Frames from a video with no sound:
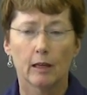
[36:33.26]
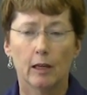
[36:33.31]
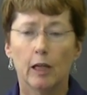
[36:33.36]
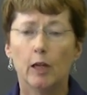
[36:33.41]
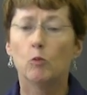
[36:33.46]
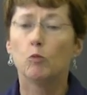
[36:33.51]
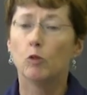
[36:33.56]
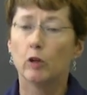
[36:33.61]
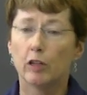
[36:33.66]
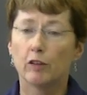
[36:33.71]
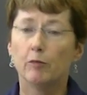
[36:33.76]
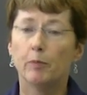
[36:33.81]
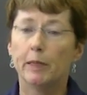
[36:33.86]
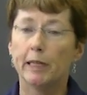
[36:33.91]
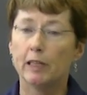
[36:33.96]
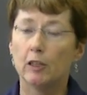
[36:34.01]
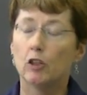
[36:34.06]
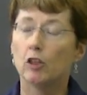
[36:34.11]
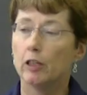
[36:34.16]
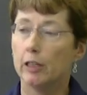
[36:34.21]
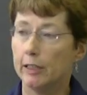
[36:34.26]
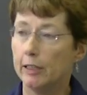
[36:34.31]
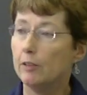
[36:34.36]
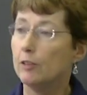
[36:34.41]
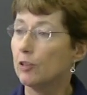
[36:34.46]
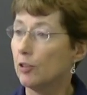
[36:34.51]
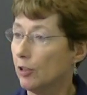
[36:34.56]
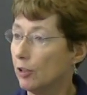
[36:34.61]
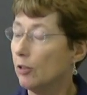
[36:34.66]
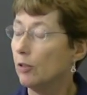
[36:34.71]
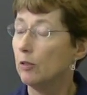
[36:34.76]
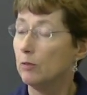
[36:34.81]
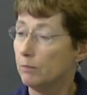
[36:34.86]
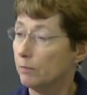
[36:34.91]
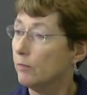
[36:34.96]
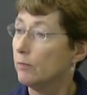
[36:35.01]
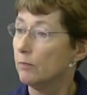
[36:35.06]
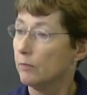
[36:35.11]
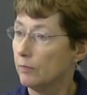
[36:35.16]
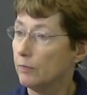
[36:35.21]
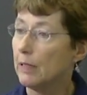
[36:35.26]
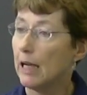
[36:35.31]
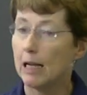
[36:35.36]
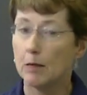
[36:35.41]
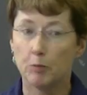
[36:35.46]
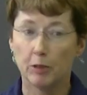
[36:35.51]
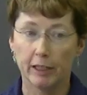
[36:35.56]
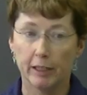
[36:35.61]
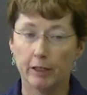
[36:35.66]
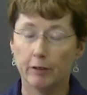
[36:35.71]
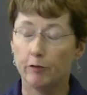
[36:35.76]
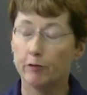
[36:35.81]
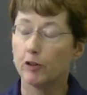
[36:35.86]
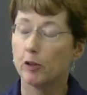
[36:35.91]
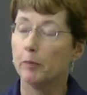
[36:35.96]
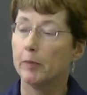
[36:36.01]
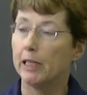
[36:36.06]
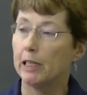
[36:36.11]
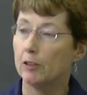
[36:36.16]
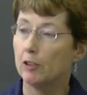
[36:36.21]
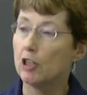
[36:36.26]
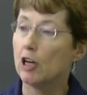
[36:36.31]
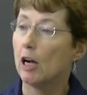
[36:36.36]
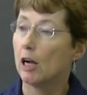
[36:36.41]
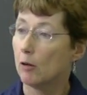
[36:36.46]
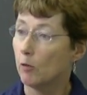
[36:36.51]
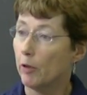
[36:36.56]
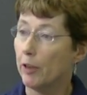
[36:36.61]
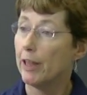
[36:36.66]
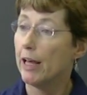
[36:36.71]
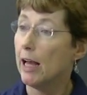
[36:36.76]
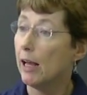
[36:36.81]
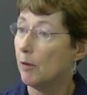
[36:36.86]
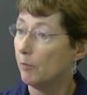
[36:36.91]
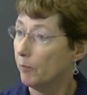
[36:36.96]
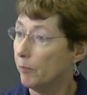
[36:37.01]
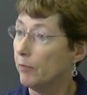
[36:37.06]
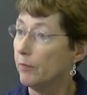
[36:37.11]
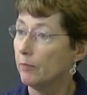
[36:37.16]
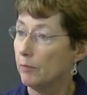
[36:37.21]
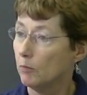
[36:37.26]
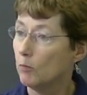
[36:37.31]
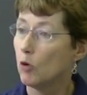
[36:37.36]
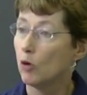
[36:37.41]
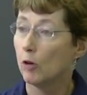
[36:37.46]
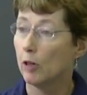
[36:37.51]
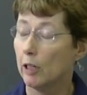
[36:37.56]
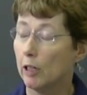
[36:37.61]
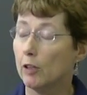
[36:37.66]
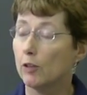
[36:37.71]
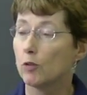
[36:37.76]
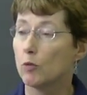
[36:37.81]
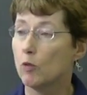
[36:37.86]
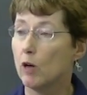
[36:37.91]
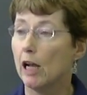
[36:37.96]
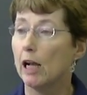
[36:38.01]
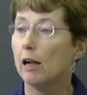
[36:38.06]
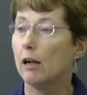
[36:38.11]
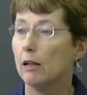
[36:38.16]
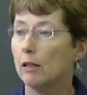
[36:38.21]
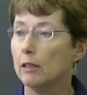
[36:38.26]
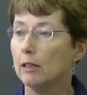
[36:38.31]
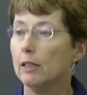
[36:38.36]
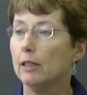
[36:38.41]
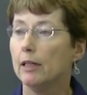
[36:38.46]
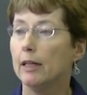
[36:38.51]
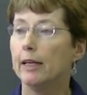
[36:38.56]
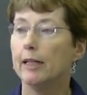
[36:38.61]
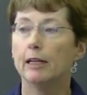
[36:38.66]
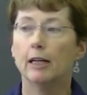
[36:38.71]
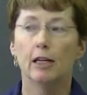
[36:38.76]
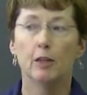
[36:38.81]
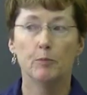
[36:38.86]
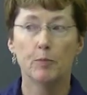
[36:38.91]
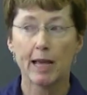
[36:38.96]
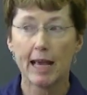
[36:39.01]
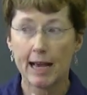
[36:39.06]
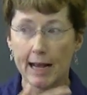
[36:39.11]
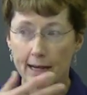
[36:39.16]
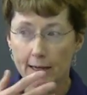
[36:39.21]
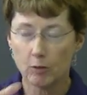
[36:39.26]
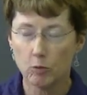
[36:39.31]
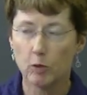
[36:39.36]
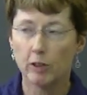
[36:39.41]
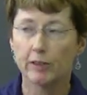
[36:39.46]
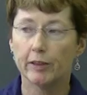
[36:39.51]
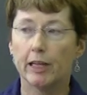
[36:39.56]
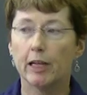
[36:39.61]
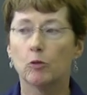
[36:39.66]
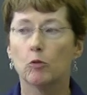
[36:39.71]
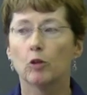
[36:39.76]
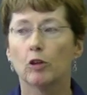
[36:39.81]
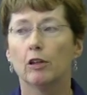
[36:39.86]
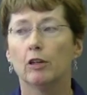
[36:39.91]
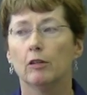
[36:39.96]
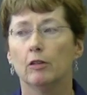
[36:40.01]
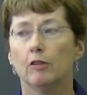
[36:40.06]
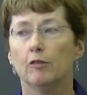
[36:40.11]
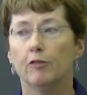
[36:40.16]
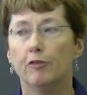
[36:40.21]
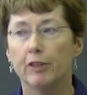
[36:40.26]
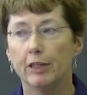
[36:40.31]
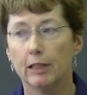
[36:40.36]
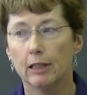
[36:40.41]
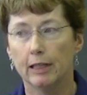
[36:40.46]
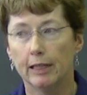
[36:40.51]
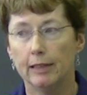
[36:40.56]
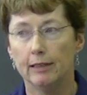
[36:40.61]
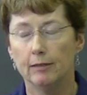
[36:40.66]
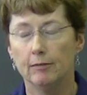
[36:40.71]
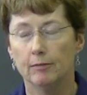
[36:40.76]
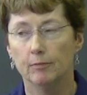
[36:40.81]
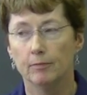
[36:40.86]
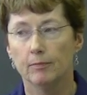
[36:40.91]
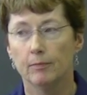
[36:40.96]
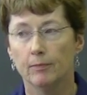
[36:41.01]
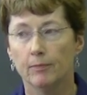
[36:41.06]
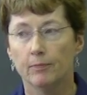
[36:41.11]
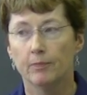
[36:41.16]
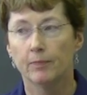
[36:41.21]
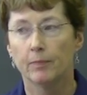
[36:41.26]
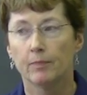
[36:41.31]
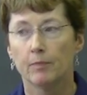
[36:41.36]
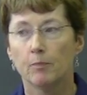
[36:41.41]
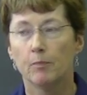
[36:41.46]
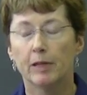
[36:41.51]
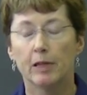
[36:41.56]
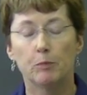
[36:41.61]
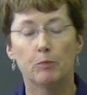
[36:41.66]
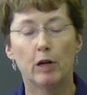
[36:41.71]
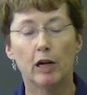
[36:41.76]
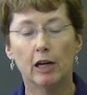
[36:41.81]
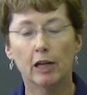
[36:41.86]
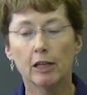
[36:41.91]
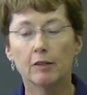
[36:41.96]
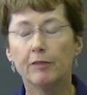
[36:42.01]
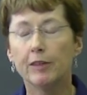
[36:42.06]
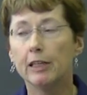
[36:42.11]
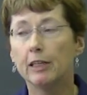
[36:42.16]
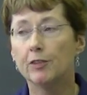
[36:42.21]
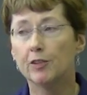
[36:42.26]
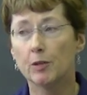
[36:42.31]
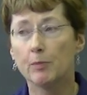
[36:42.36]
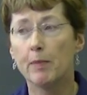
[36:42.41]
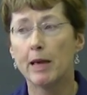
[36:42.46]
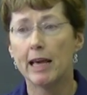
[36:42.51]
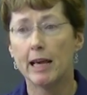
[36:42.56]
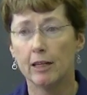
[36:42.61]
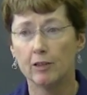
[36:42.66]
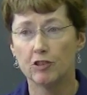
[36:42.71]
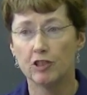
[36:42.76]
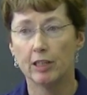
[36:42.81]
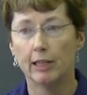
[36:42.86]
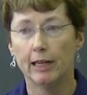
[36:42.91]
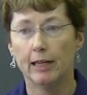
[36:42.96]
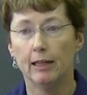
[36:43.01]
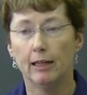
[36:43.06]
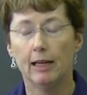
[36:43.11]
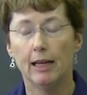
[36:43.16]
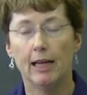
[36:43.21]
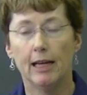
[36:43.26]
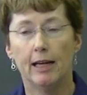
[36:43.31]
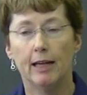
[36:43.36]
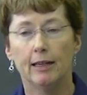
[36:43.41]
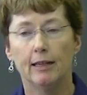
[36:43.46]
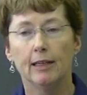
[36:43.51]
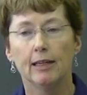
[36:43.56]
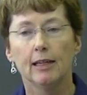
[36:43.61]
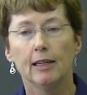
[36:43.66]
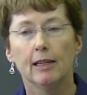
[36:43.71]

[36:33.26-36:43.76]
it would have been good to I believe, for me to talk with them more as well and unpack what they were feeling. But part of it is imagining. And